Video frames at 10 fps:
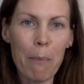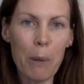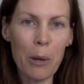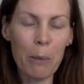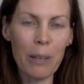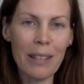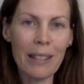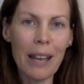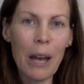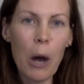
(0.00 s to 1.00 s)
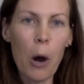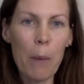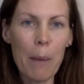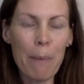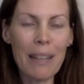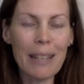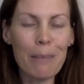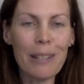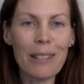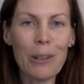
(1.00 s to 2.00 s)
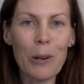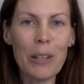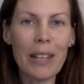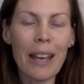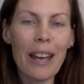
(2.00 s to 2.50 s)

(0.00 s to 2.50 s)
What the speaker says: birth bliss, or my belly bliss course,